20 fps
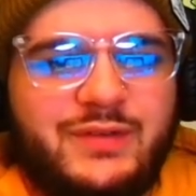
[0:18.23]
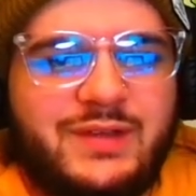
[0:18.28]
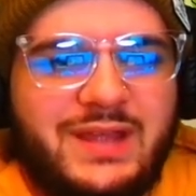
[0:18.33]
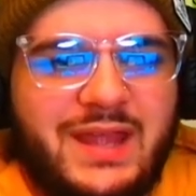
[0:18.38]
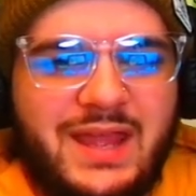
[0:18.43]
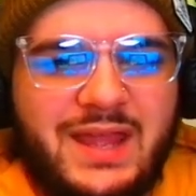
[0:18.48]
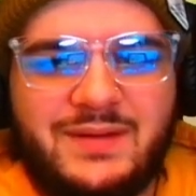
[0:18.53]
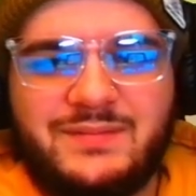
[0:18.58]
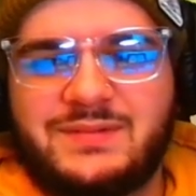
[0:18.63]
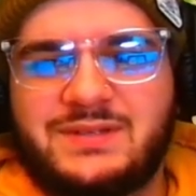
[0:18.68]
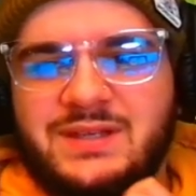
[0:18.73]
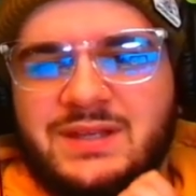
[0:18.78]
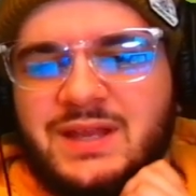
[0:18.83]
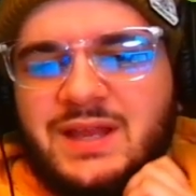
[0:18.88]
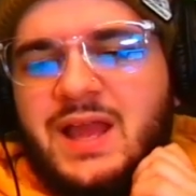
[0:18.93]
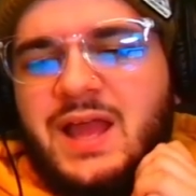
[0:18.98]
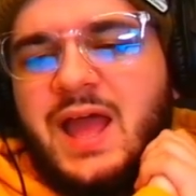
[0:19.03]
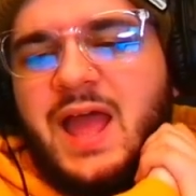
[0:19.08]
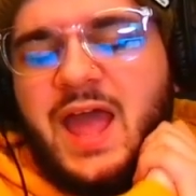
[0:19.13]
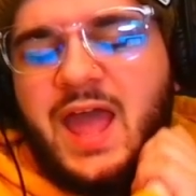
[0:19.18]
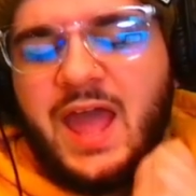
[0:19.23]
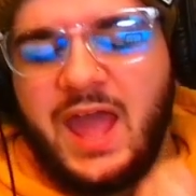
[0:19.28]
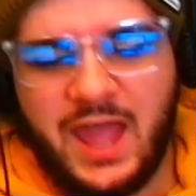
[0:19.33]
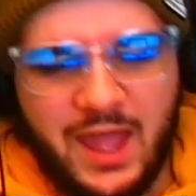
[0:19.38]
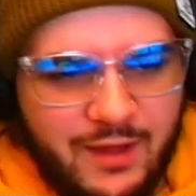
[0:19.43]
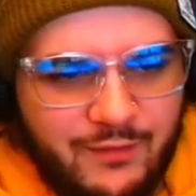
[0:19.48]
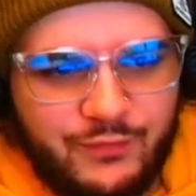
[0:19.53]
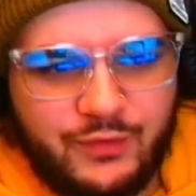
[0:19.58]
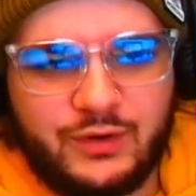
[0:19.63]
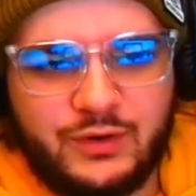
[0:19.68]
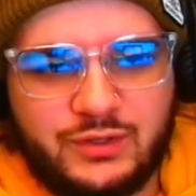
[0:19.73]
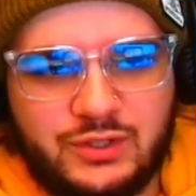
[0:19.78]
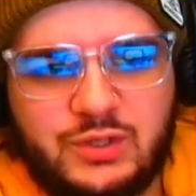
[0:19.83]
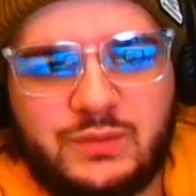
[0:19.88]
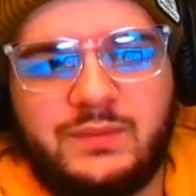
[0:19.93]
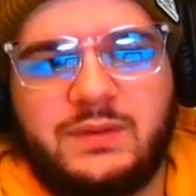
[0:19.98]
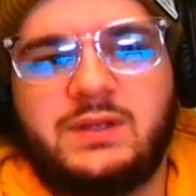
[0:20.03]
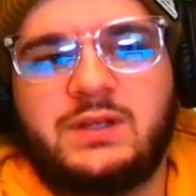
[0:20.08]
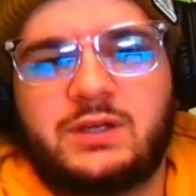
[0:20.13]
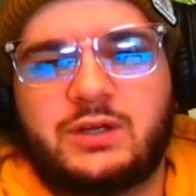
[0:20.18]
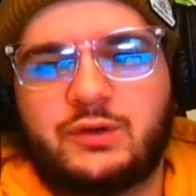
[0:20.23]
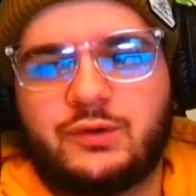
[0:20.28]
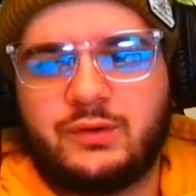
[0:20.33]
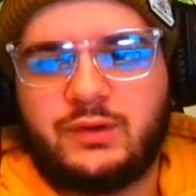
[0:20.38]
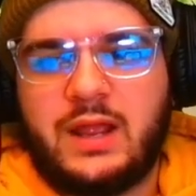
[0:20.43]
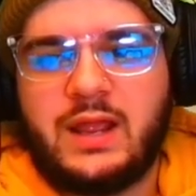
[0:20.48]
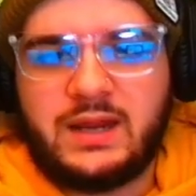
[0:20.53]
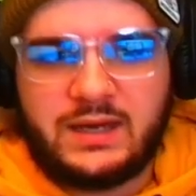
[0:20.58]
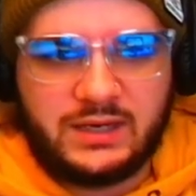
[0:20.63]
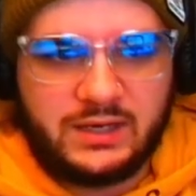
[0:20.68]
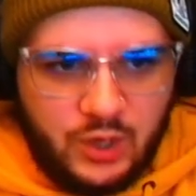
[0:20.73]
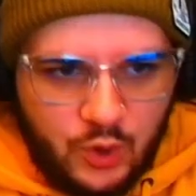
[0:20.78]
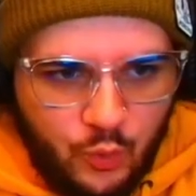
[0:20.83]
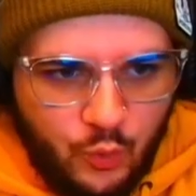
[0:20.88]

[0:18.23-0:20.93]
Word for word: games ever to be created.